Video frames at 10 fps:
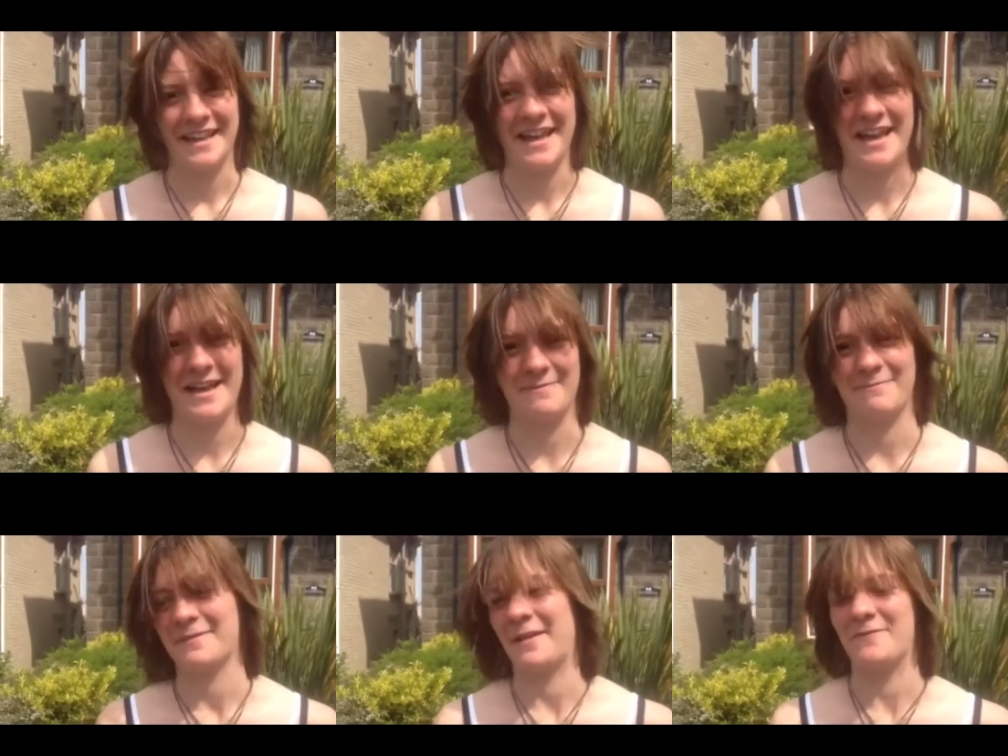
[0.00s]
Uh,
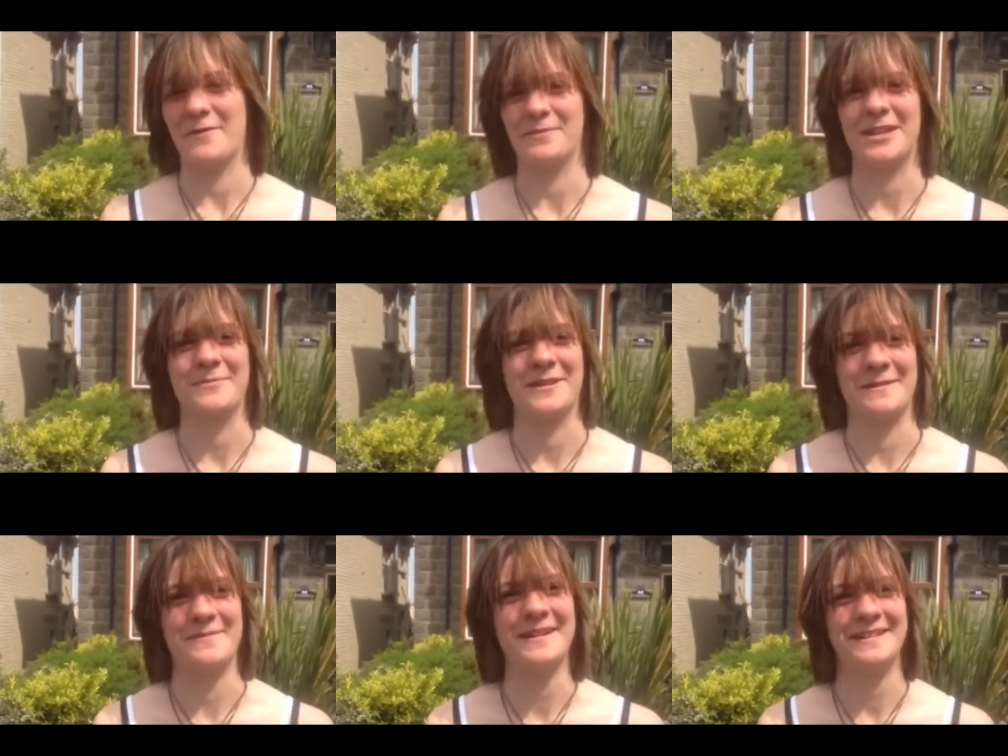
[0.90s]
come from
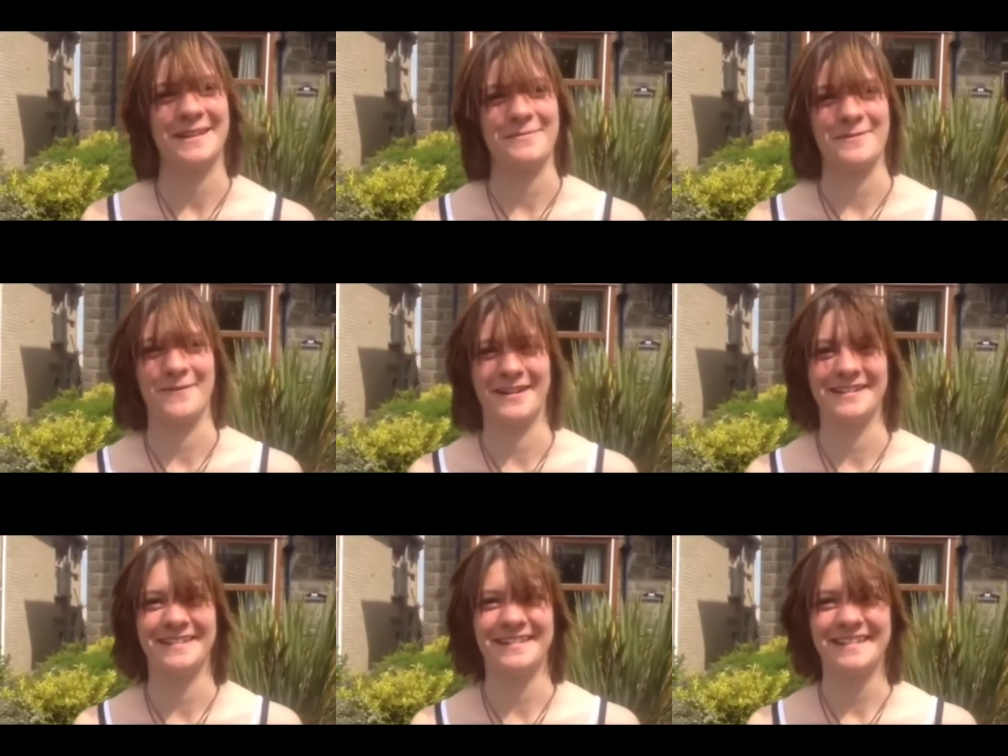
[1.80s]
Timkum. Not
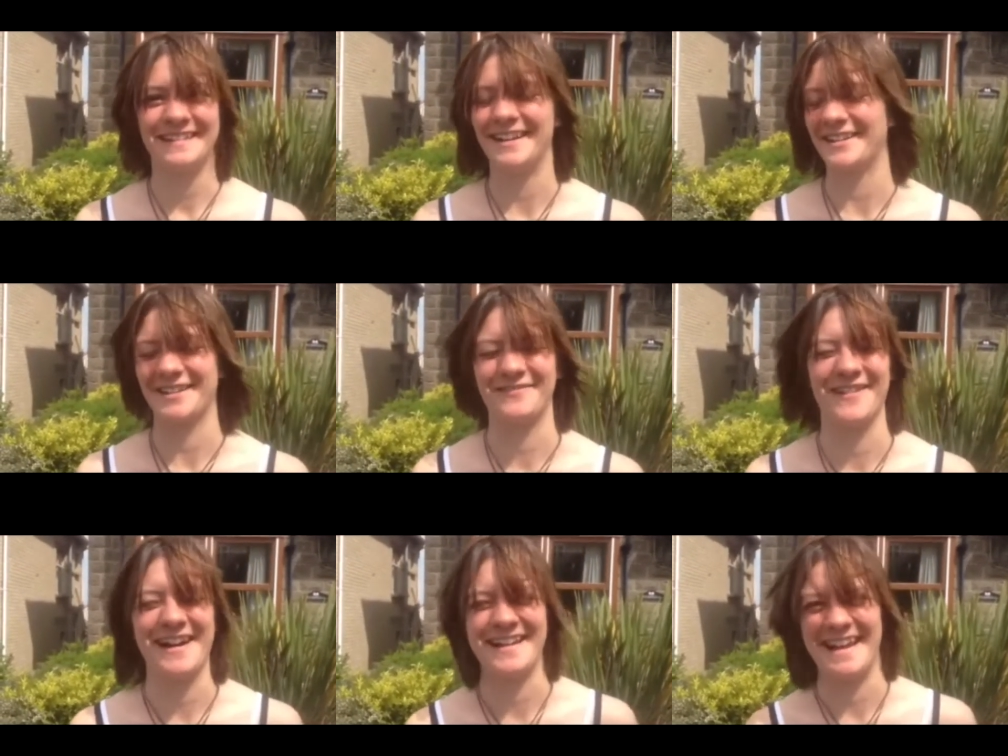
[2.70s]
too far then. Not too
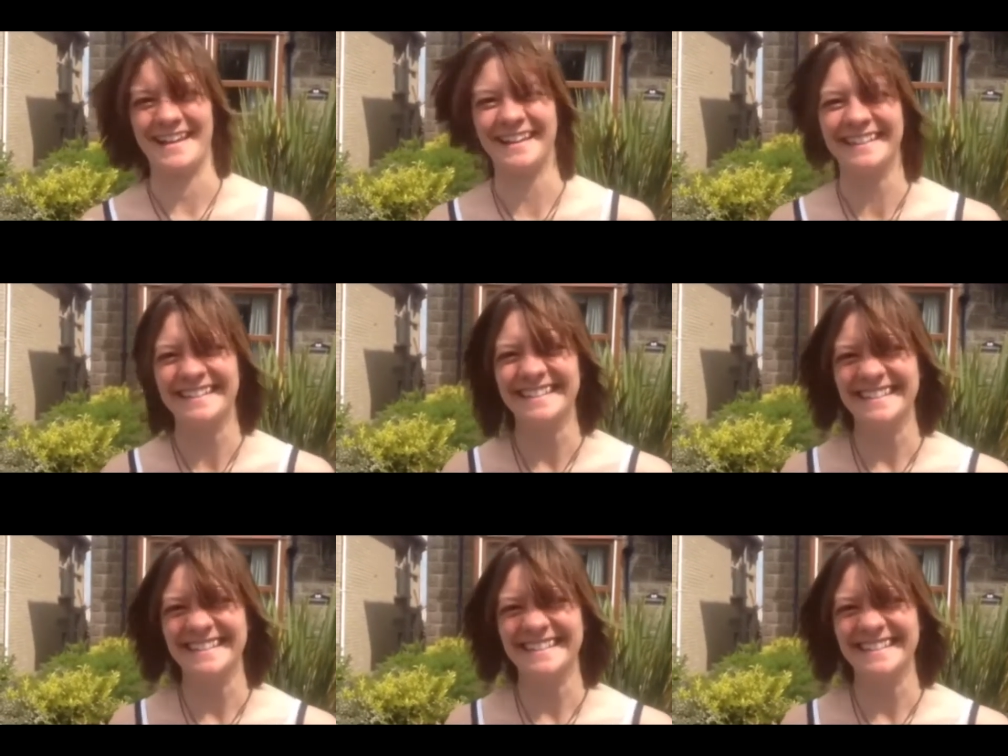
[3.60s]
far. Just no. walk down